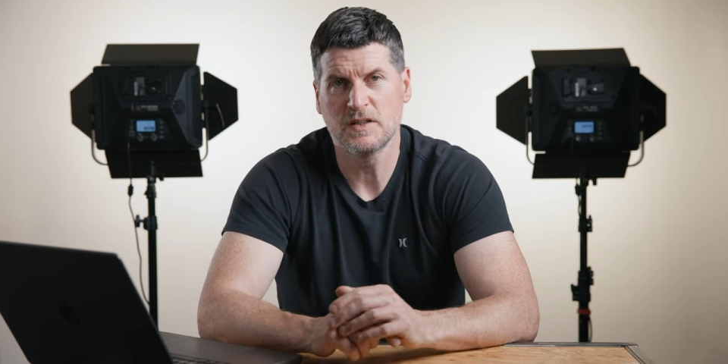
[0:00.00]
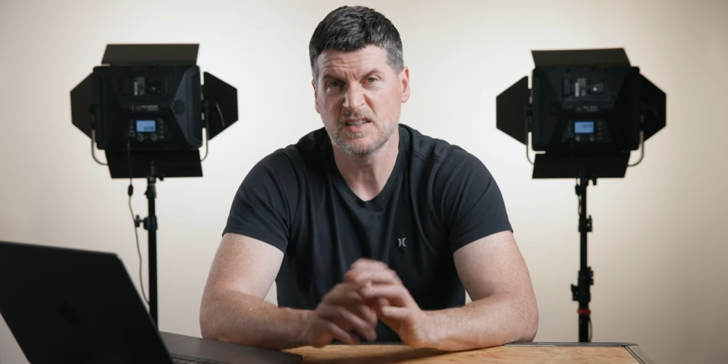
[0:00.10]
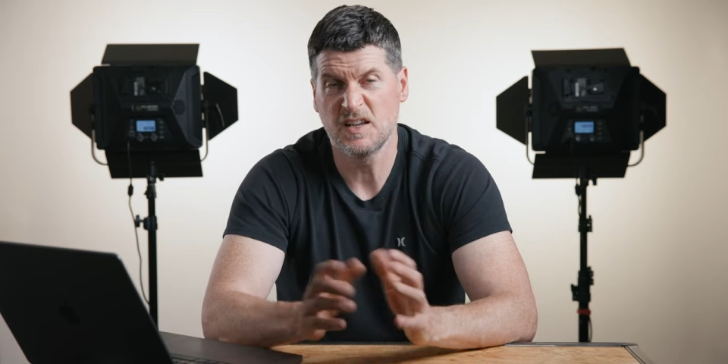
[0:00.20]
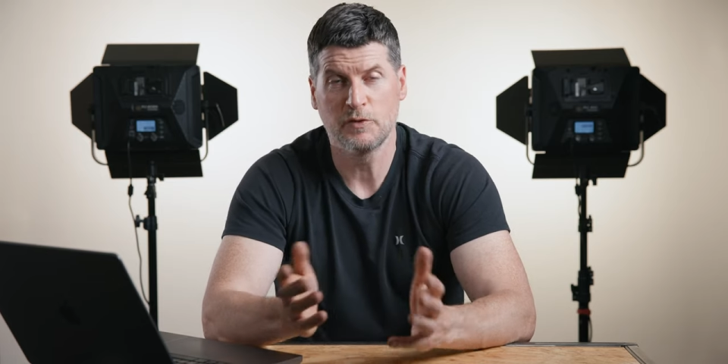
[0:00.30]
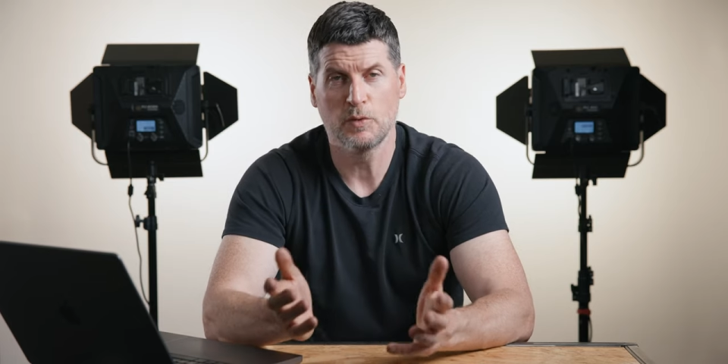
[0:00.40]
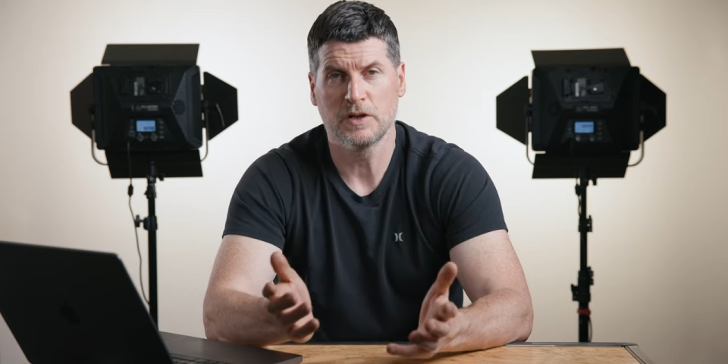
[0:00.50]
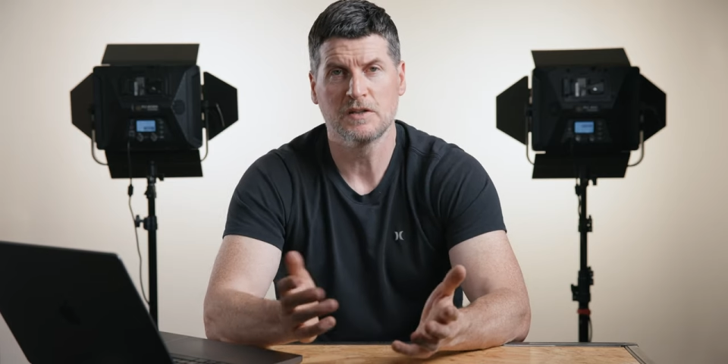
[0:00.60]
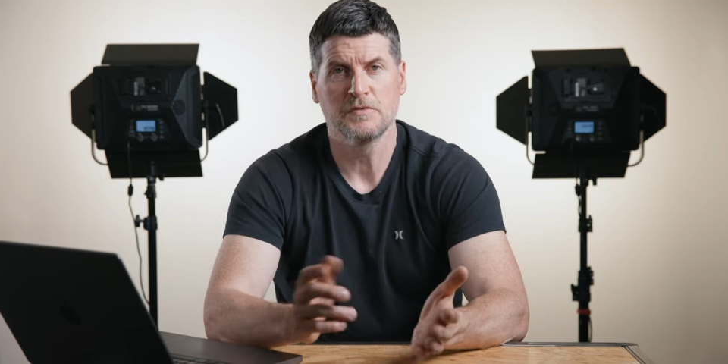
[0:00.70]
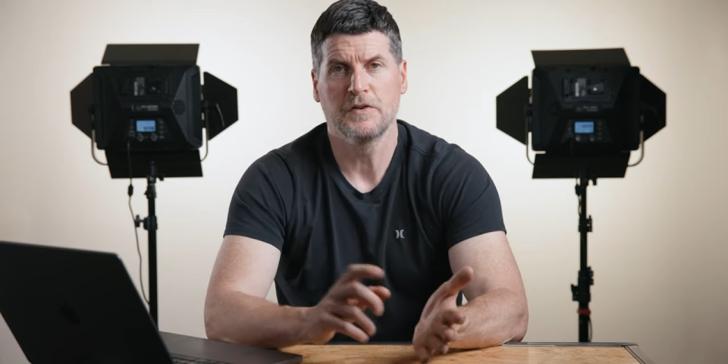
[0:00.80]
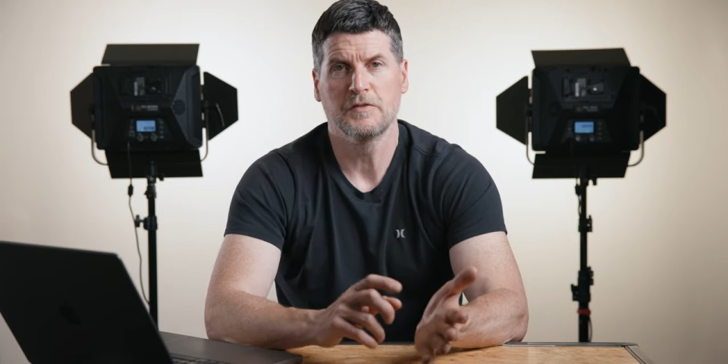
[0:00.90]
Like say, if you want to
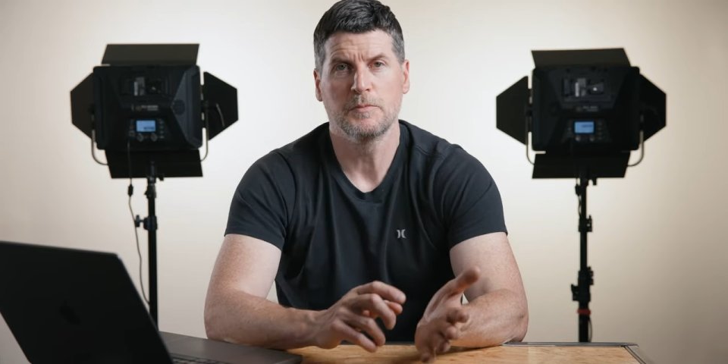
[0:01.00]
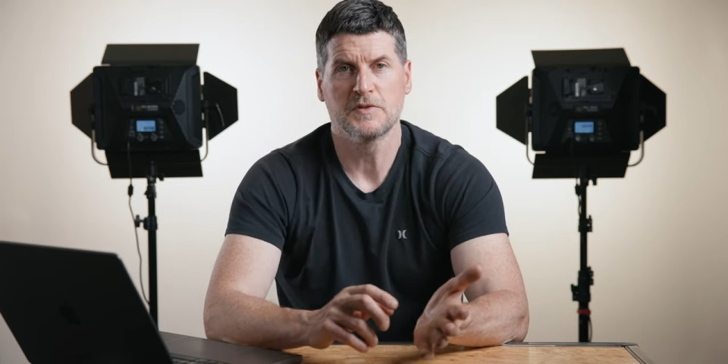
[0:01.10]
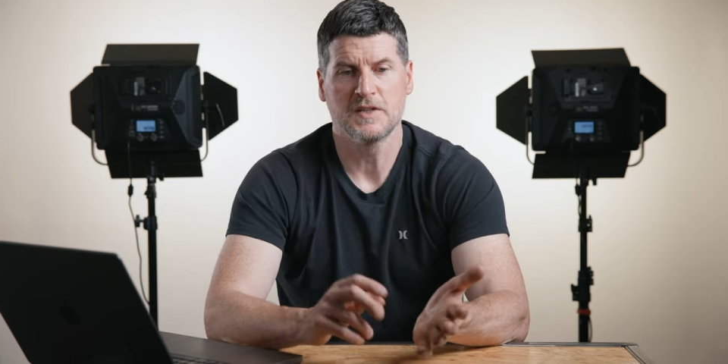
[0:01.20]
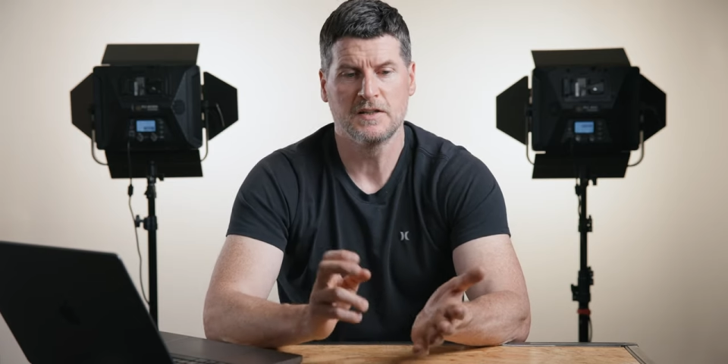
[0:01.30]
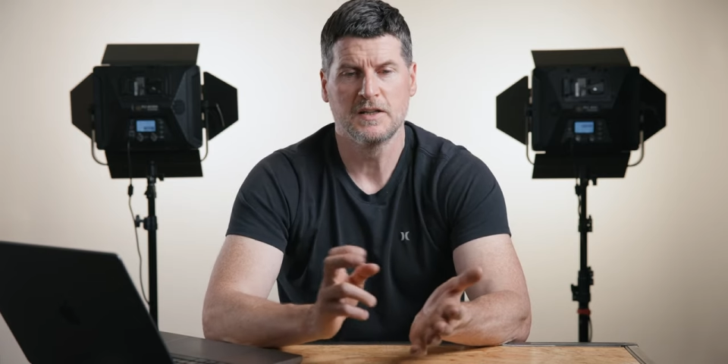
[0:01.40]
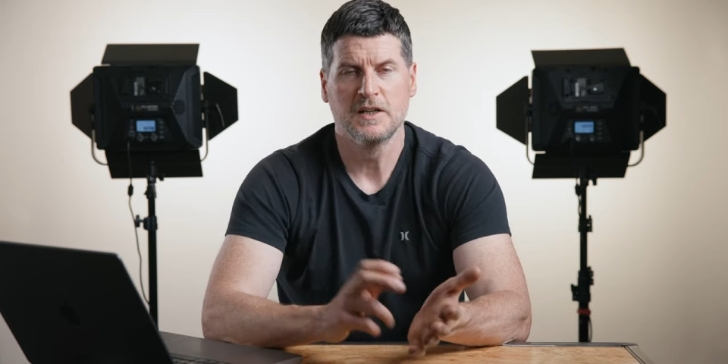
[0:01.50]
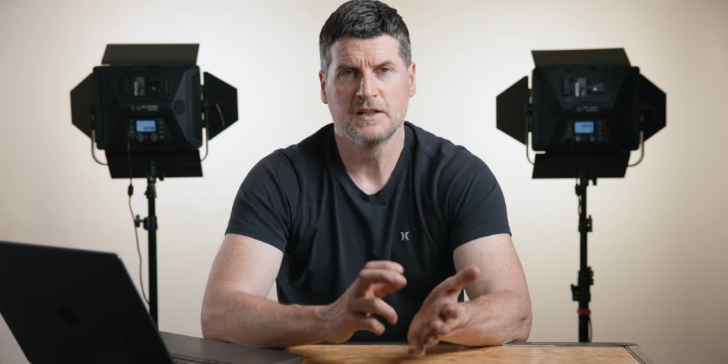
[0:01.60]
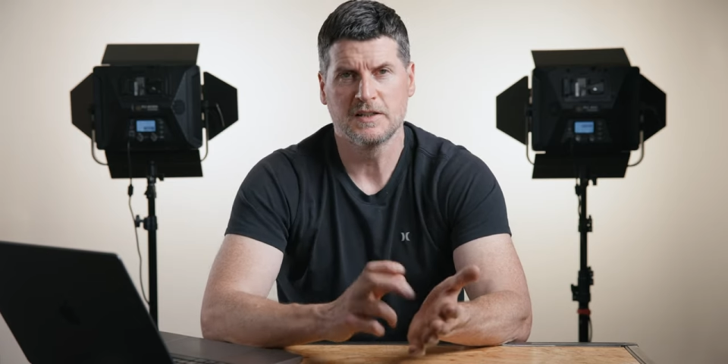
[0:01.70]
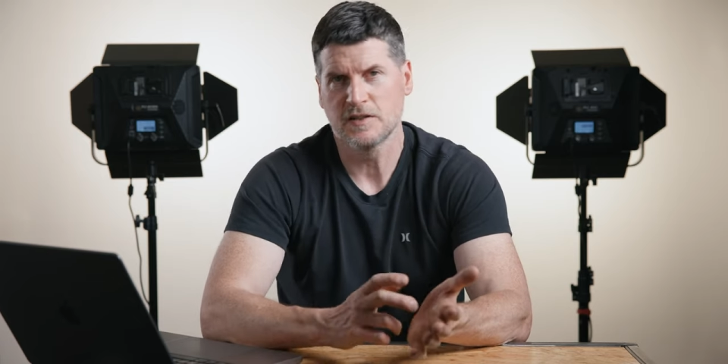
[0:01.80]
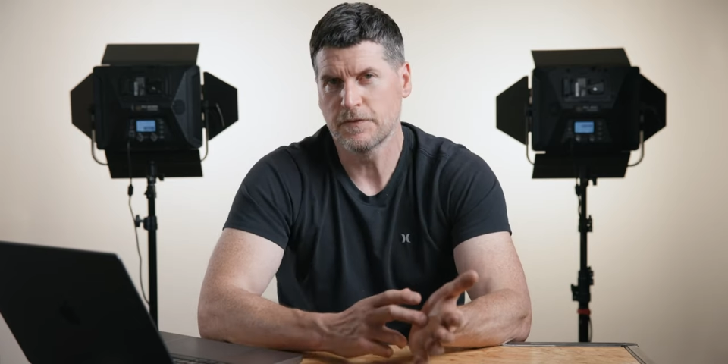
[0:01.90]
get to 50%,
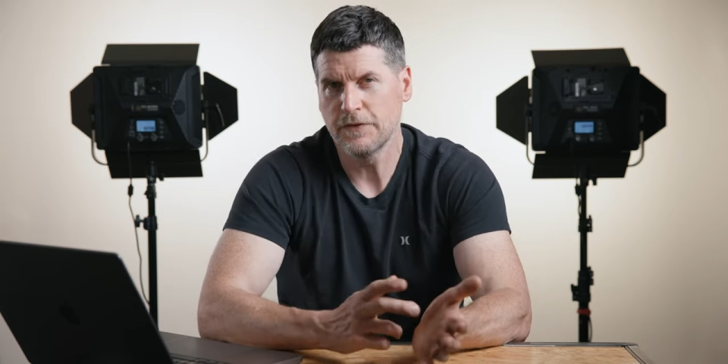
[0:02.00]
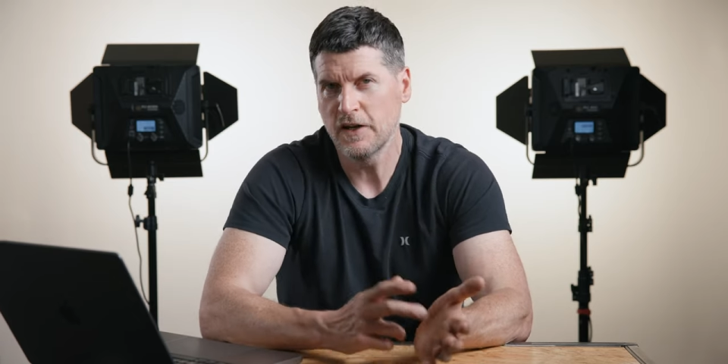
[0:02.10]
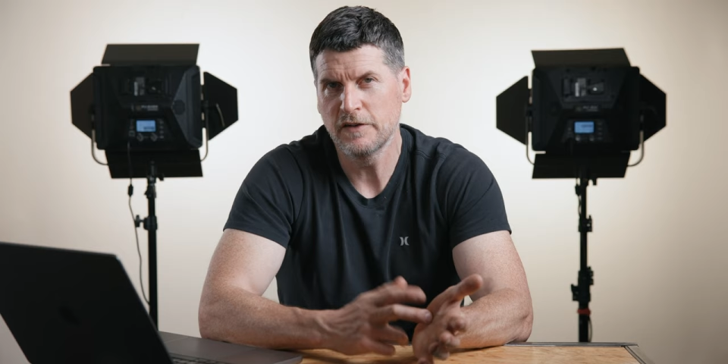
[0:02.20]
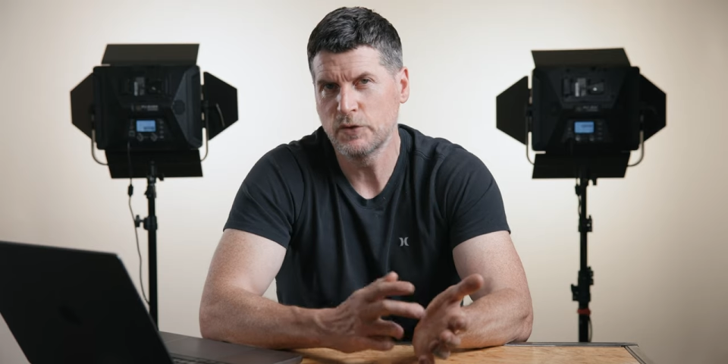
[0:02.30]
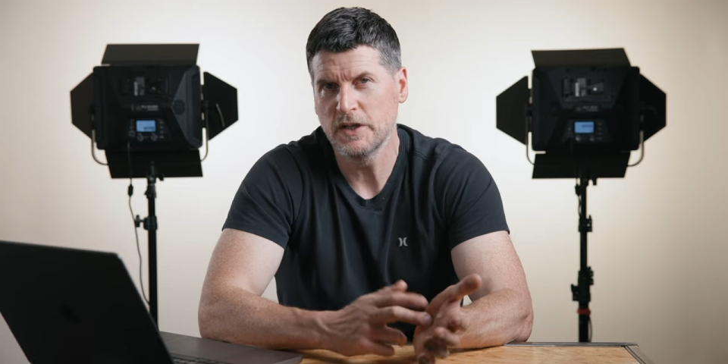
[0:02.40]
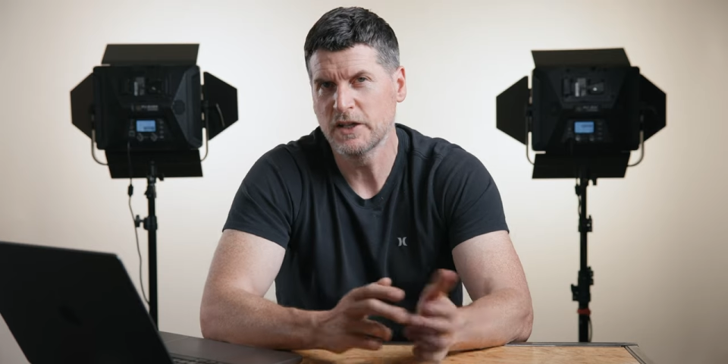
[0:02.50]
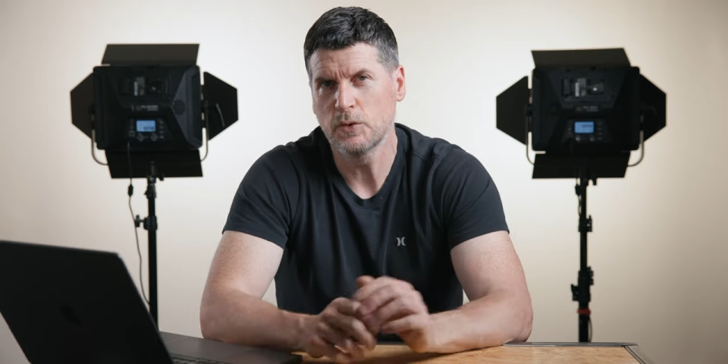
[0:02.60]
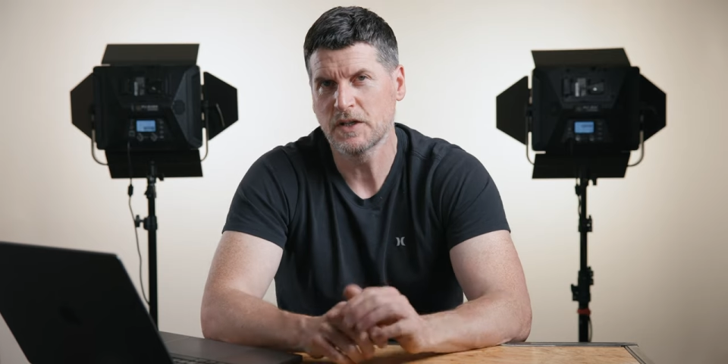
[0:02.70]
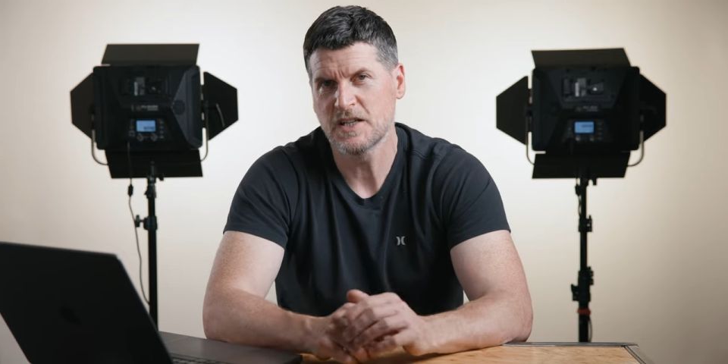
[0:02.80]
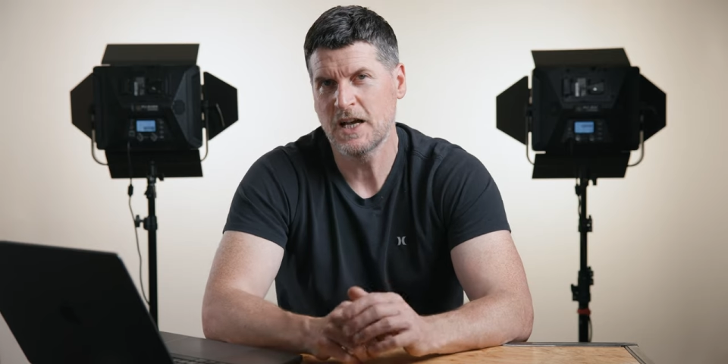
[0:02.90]
that's just five really
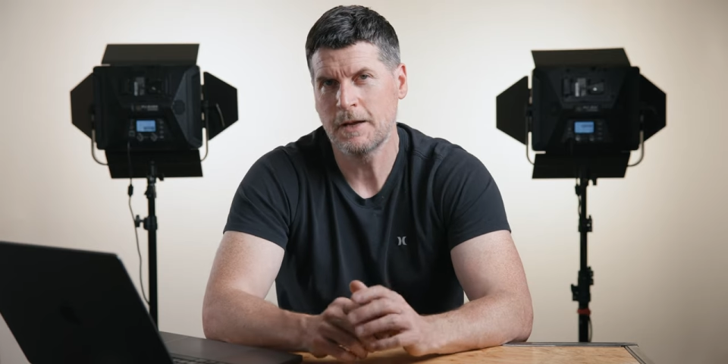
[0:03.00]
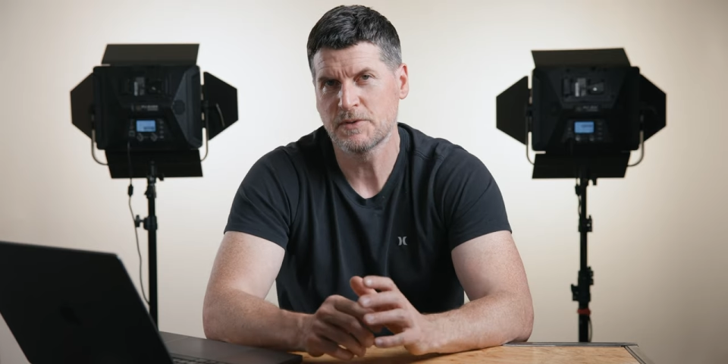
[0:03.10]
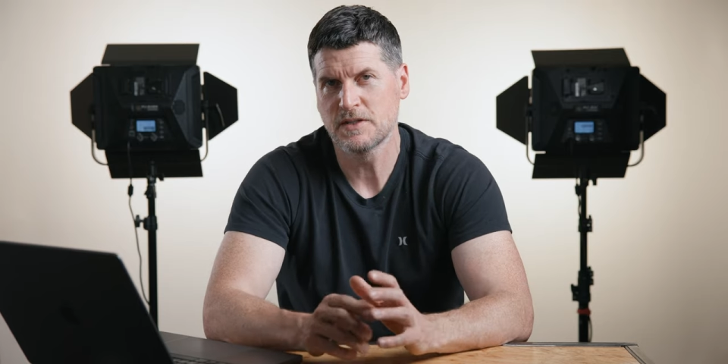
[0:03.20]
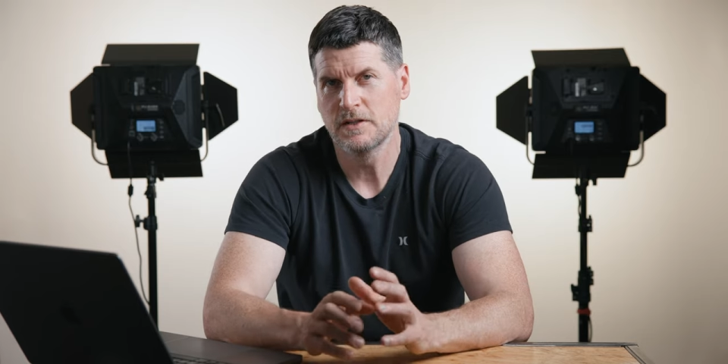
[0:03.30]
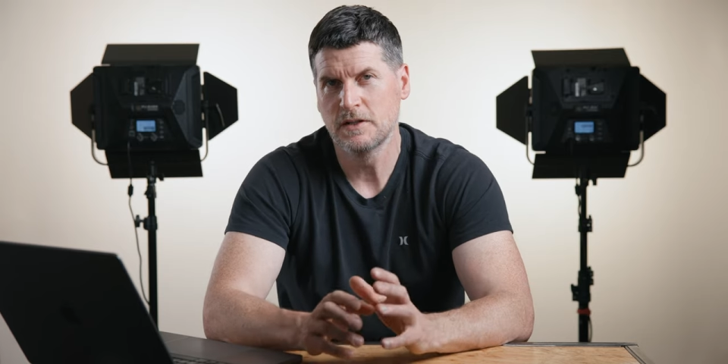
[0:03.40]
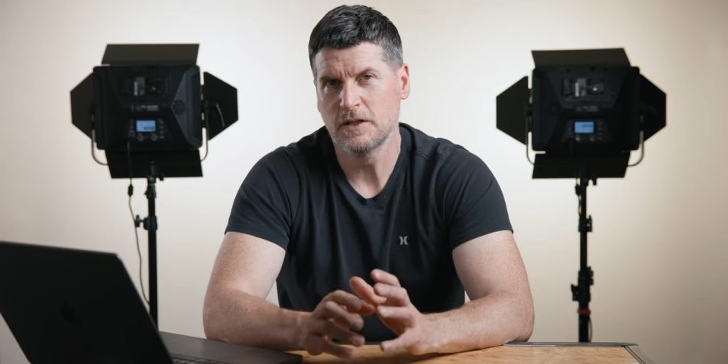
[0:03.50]
quick taps.